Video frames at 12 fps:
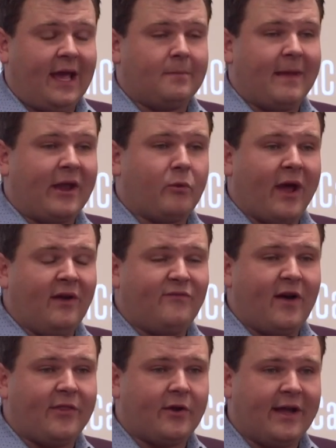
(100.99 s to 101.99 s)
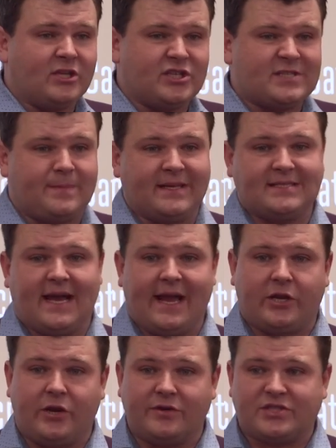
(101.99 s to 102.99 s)
and my grandfather had just been
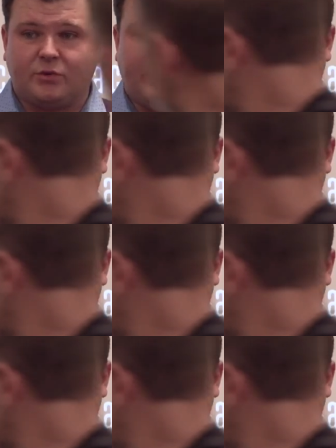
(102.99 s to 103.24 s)
diagnosed